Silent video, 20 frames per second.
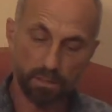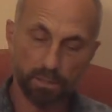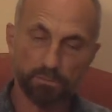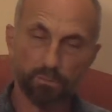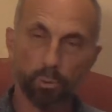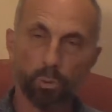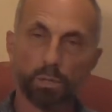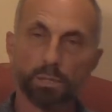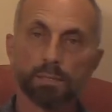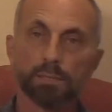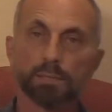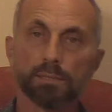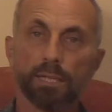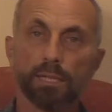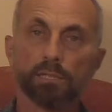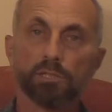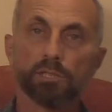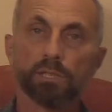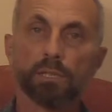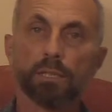of
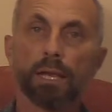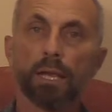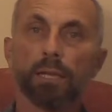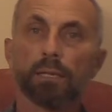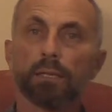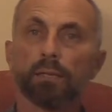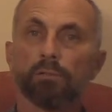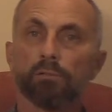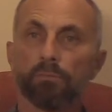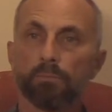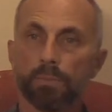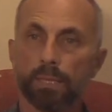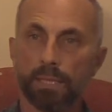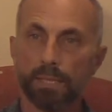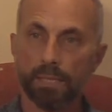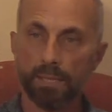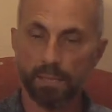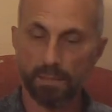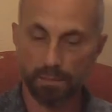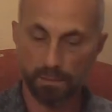organization, and of
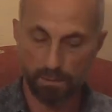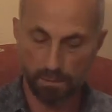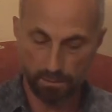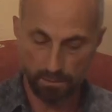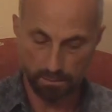meaning.